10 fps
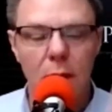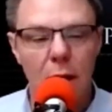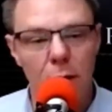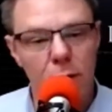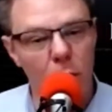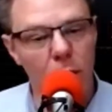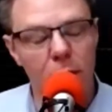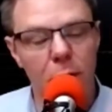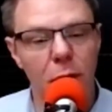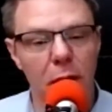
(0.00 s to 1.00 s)
So
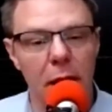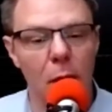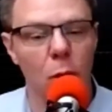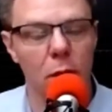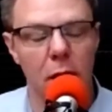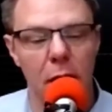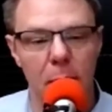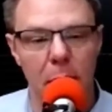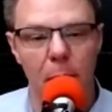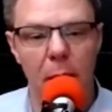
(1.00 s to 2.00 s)
another thing I would talk
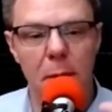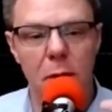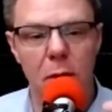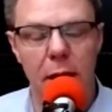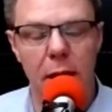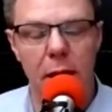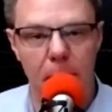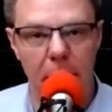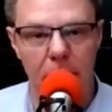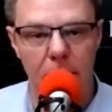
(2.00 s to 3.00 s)
about, maybe you
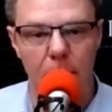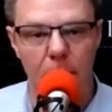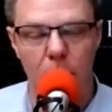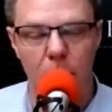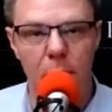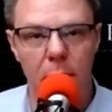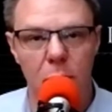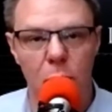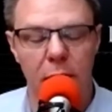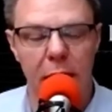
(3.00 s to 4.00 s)
can't pay the
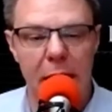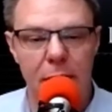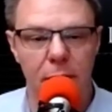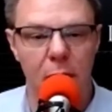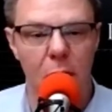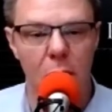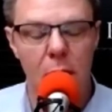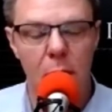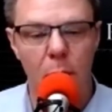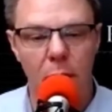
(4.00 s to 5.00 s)
premiums with cash flow,
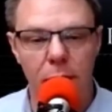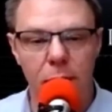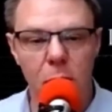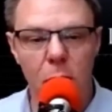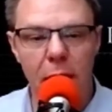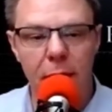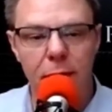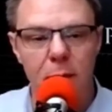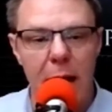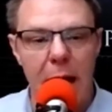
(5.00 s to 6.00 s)
but if you have
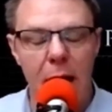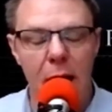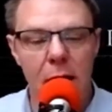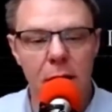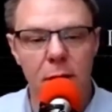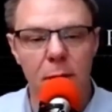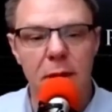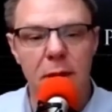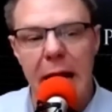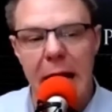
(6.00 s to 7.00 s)
some
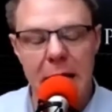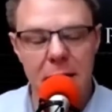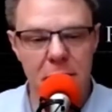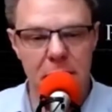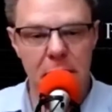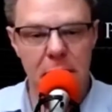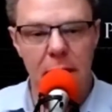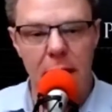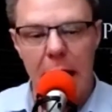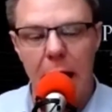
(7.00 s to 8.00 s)
cash
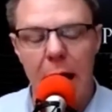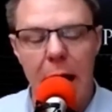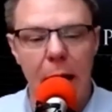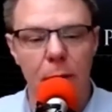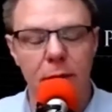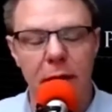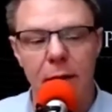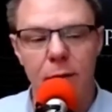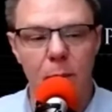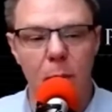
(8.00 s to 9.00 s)
outside of
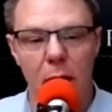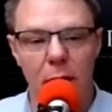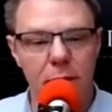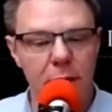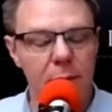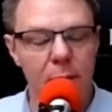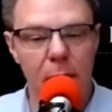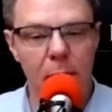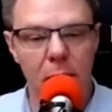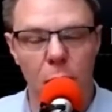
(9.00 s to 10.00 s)
your policy,
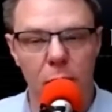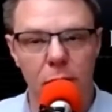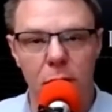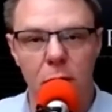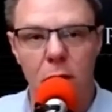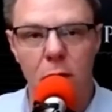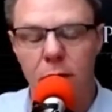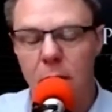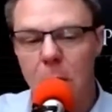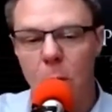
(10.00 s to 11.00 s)
maybe in a reserve,
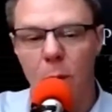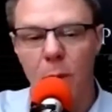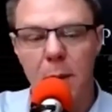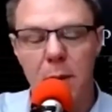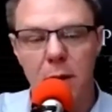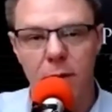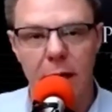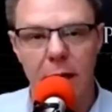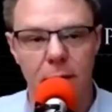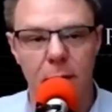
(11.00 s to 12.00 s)
or maybe you've
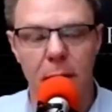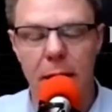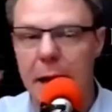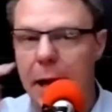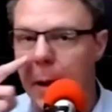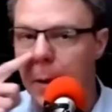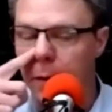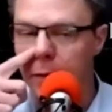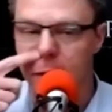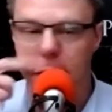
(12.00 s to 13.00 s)
taken some money out of
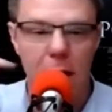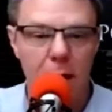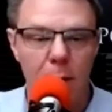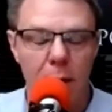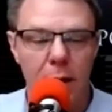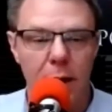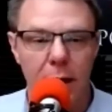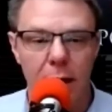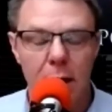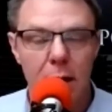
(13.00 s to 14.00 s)
the stock market,
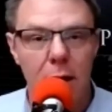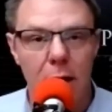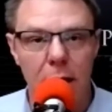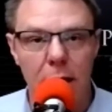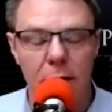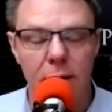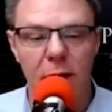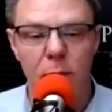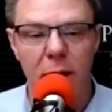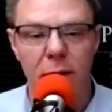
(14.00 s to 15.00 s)
you need a safe
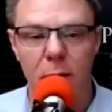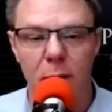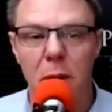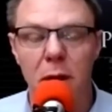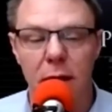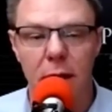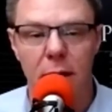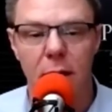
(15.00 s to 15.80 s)
place to put it.